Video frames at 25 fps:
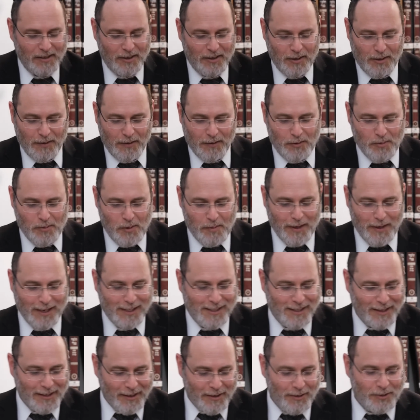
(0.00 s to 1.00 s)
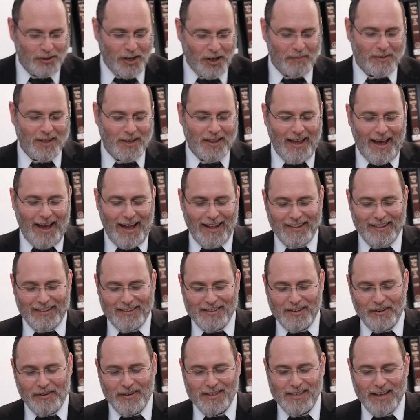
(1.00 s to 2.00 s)
Only 2 more minutes, so we'll jump to the end.
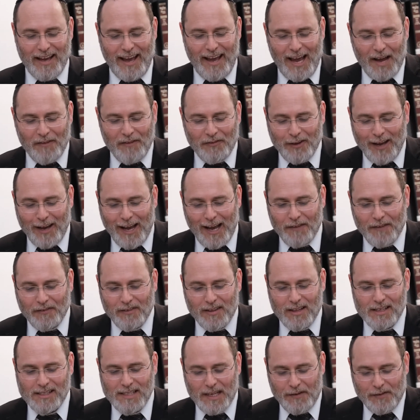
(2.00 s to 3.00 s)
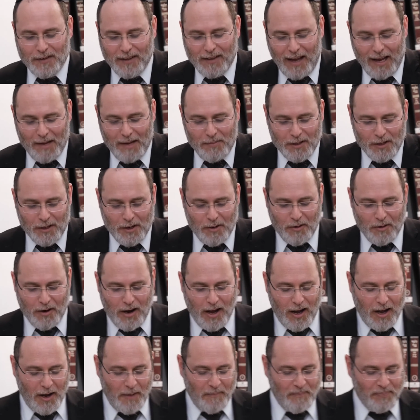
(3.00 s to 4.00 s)
So after the Sefer Taama
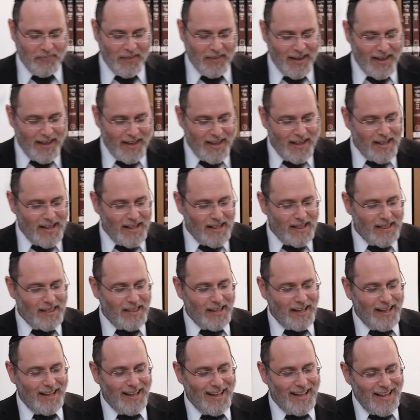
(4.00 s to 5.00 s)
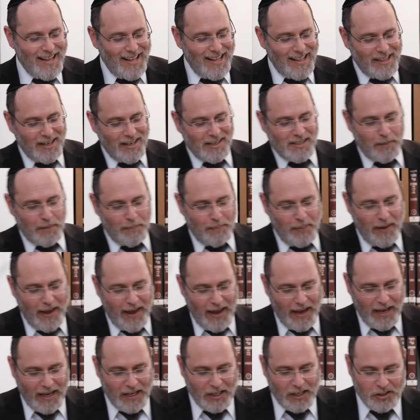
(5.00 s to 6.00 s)
D'Kra, there's a
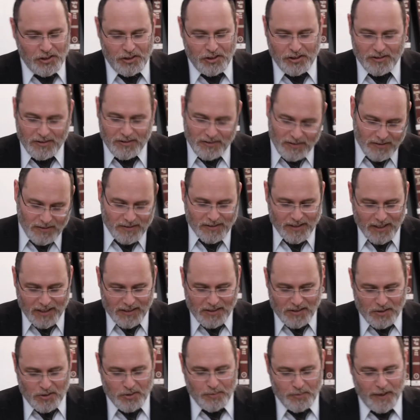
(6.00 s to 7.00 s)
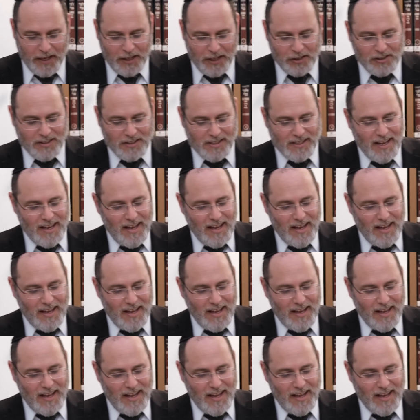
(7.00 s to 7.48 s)
page. Okay, it's 2 pages.